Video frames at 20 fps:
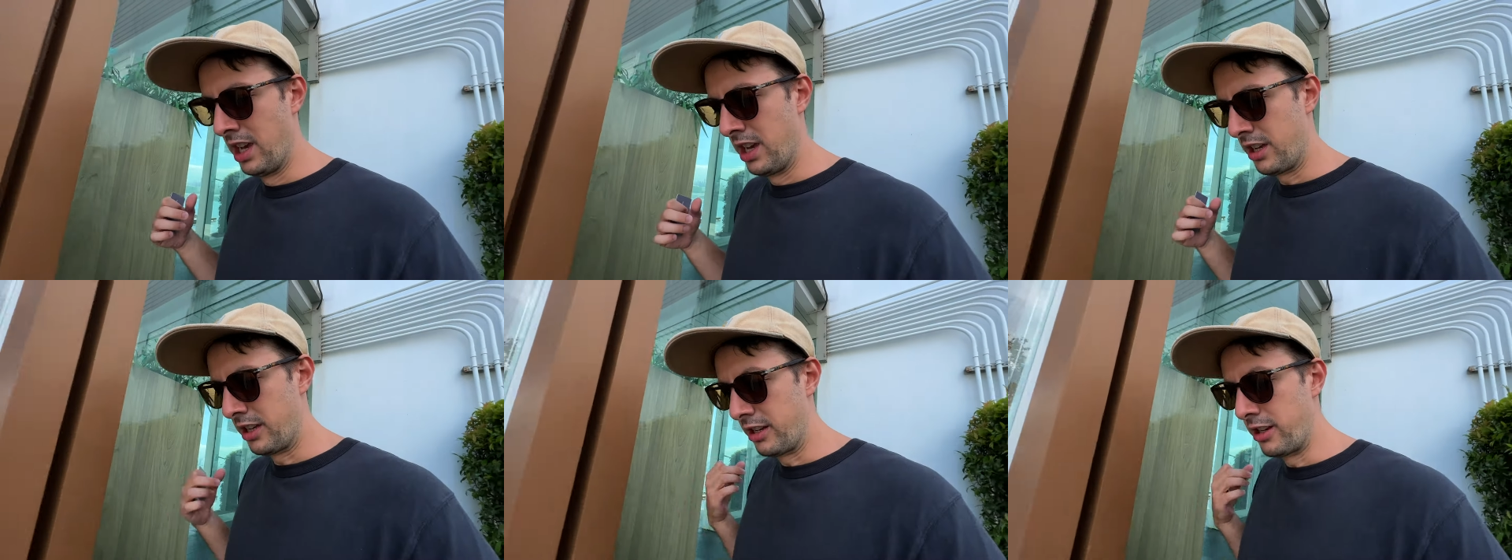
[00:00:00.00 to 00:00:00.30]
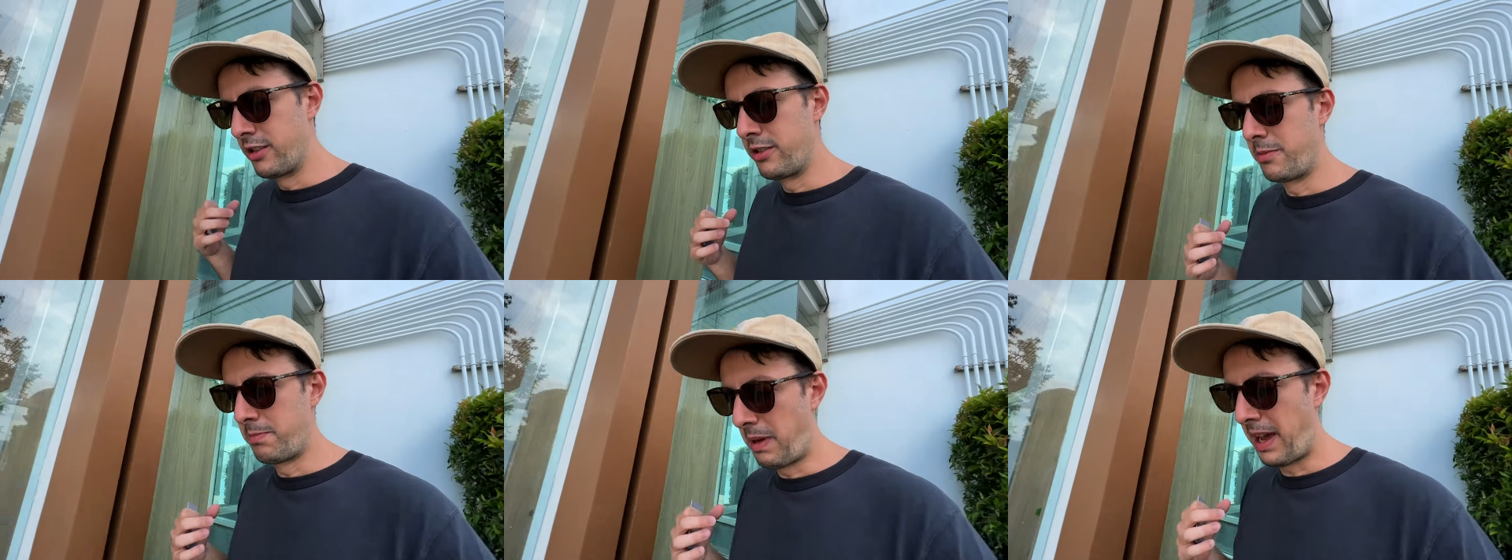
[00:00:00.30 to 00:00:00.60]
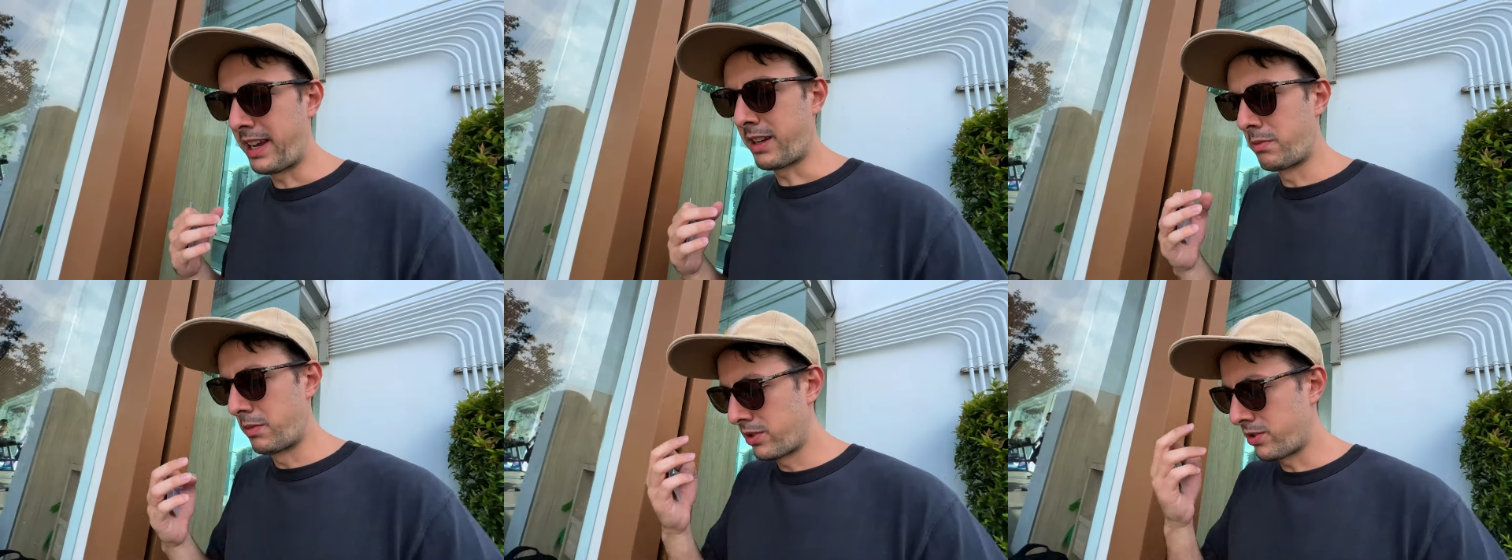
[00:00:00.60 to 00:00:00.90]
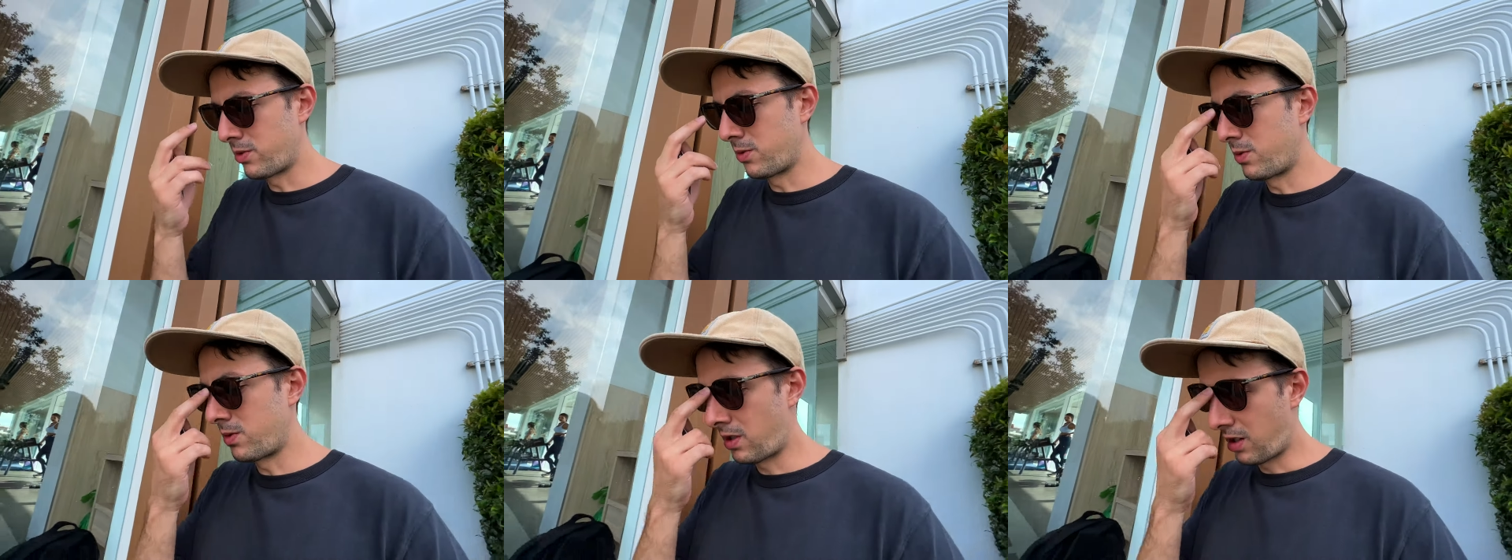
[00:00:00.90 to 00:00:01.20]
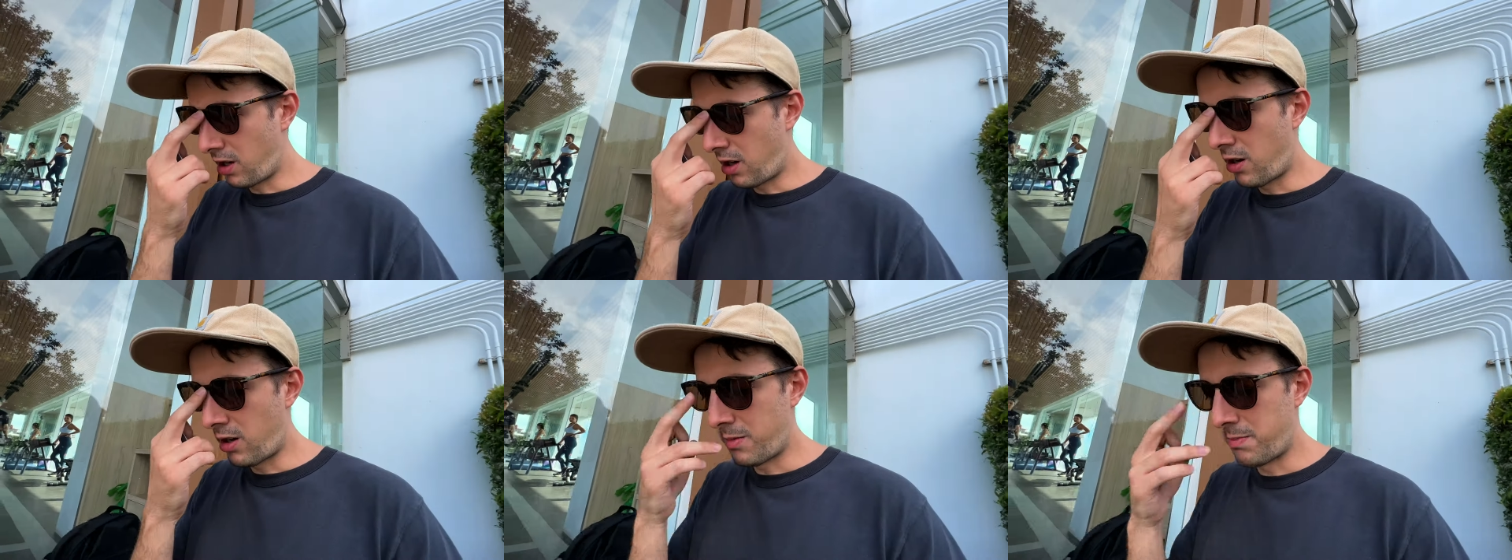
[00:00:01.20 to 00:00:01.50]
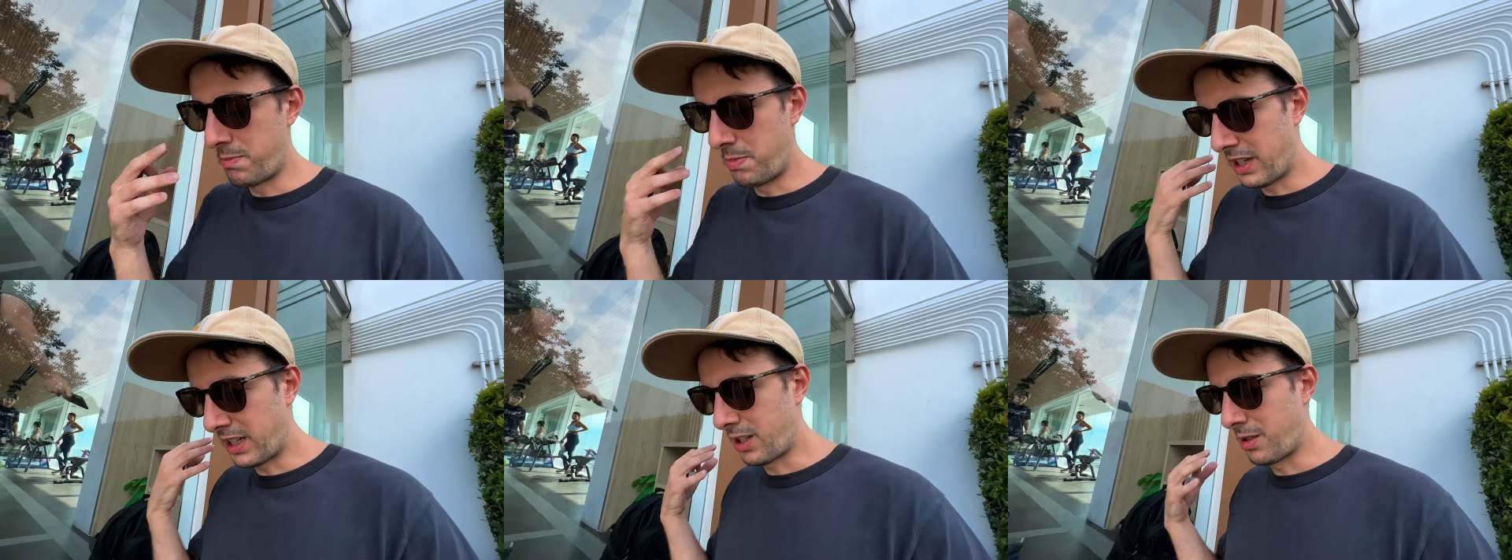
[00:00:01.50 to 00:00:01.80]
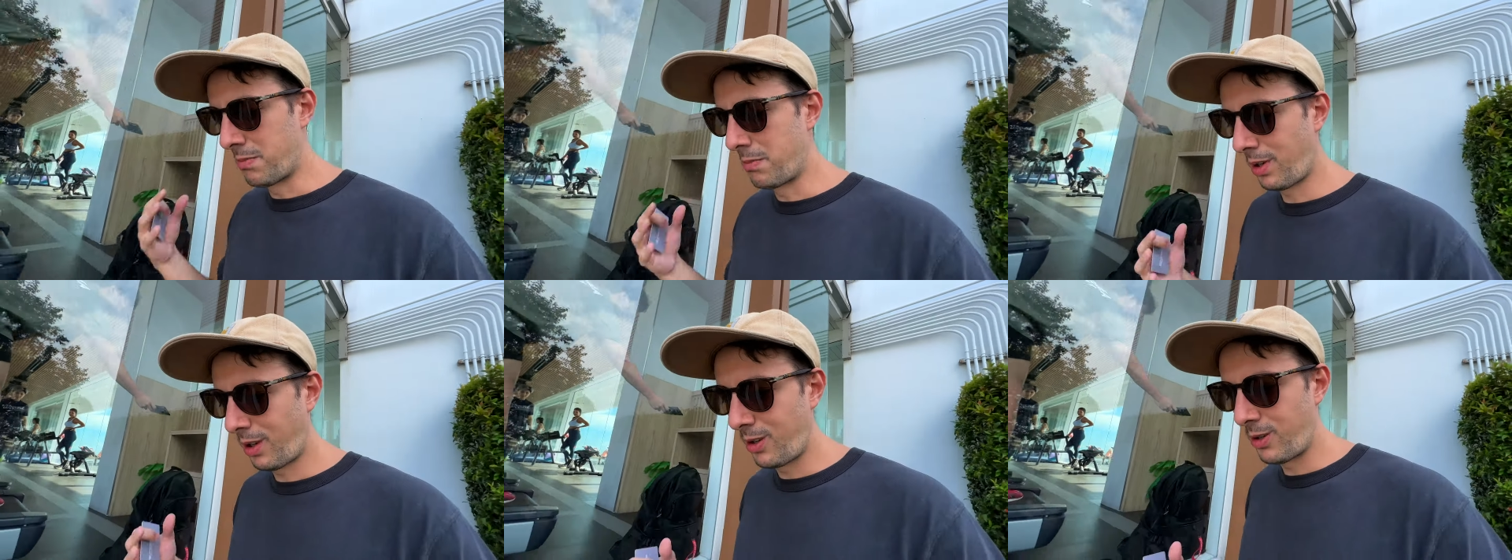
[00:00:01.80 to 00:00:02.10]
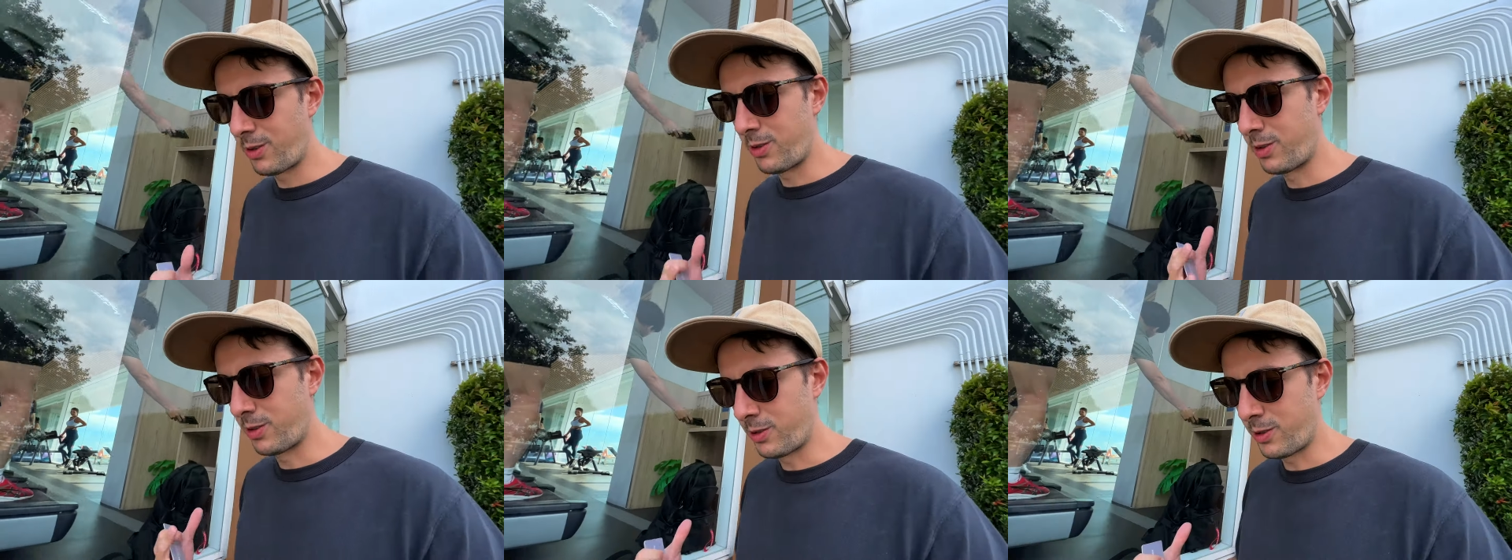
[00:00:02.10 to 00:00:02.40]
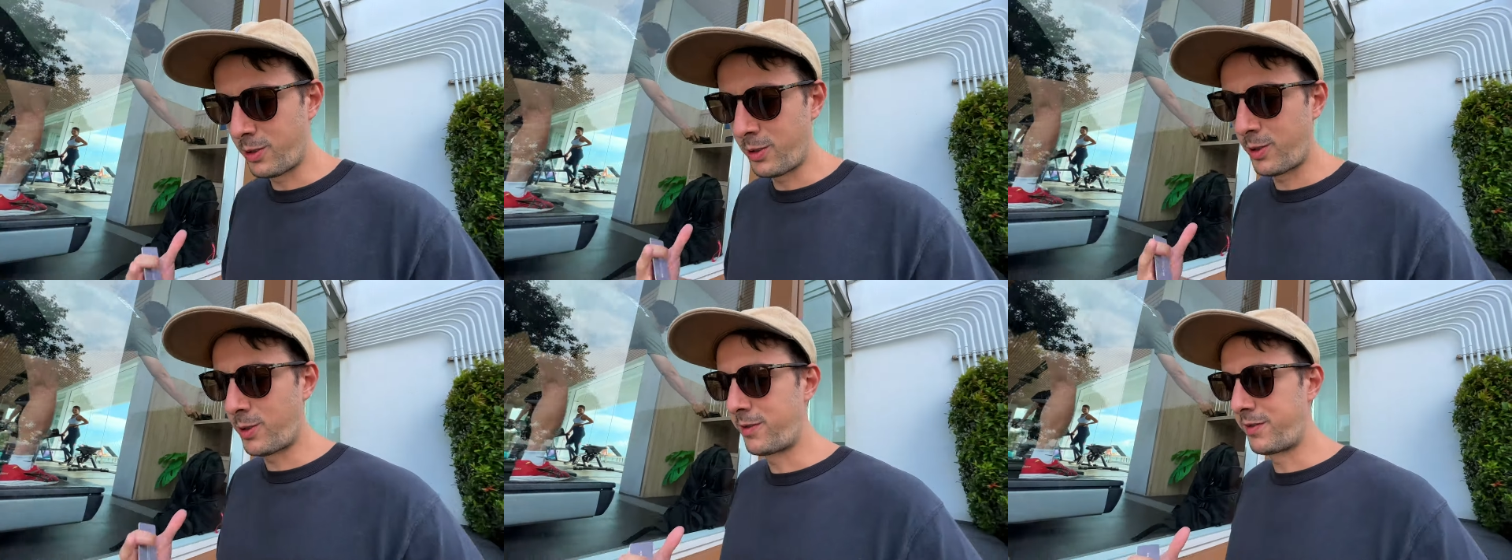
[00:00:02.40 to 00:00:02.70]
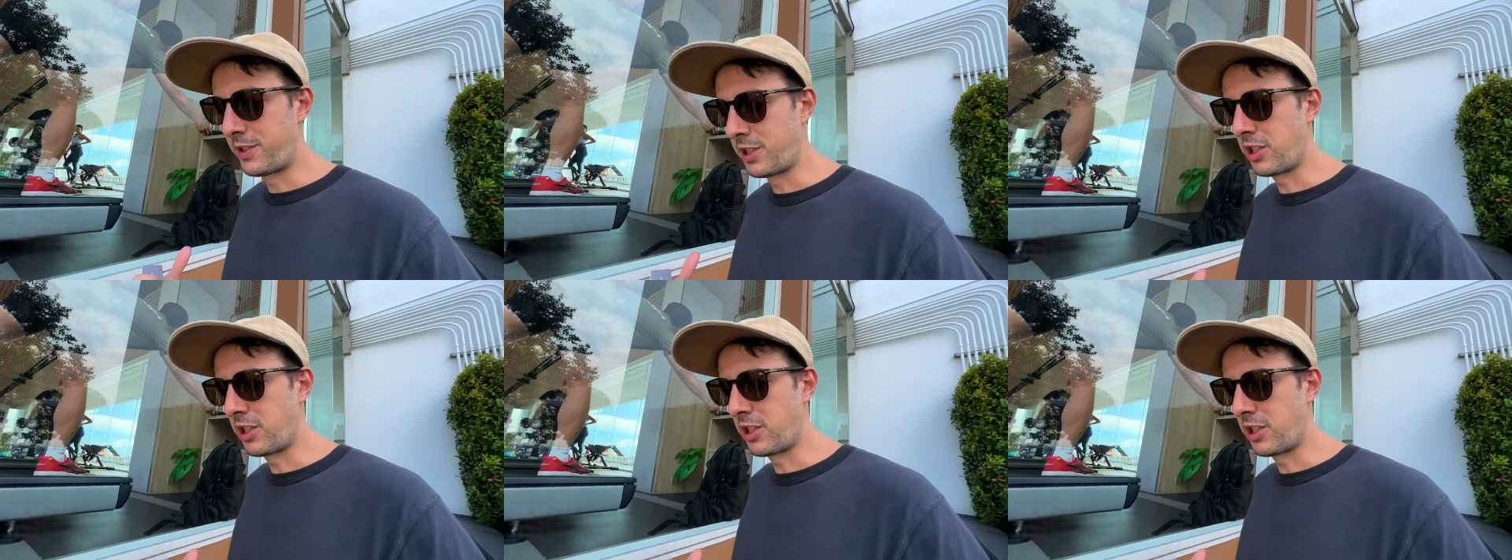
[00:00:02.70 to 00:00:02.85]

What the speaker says: you know, the back muscles are a big component of